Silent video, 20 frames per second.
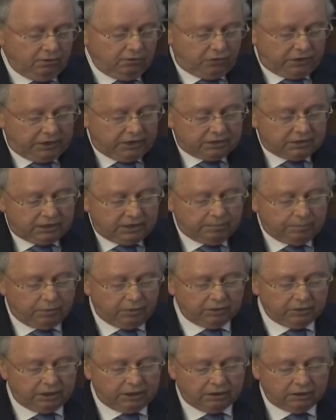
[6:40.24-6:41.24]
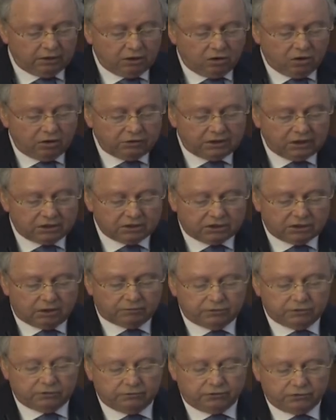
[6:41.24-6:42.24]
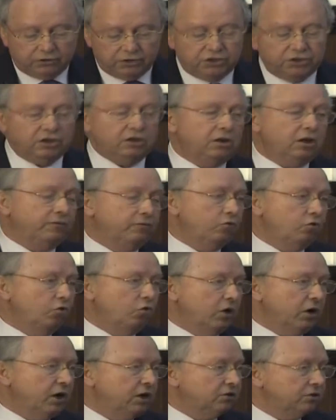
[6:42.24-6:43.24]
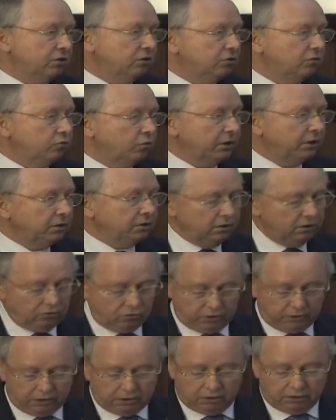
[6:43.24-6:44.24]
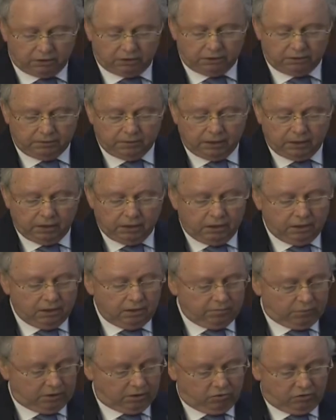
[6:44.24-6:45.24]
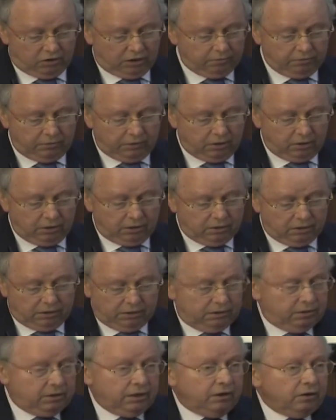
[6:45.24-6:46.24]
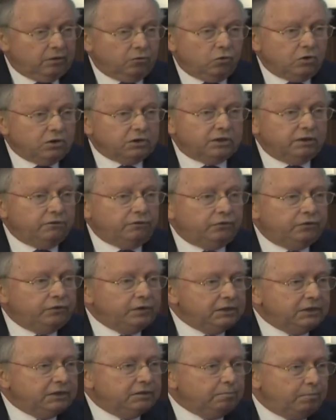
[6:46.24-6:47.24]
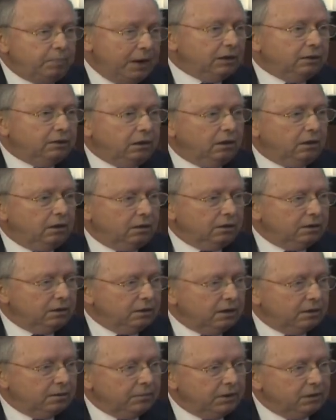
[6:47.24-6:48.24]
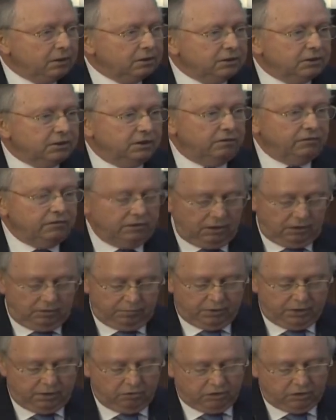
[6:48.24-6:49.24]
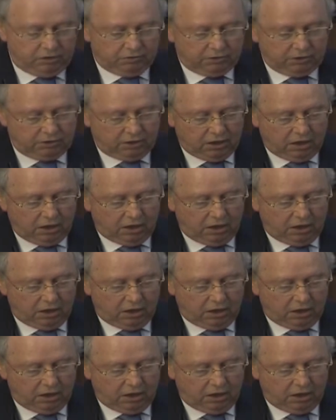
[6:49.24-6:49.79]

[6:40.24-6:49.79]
For example, in the context of the definition of Horizon 2020 program, there was a fierce battle among several programs.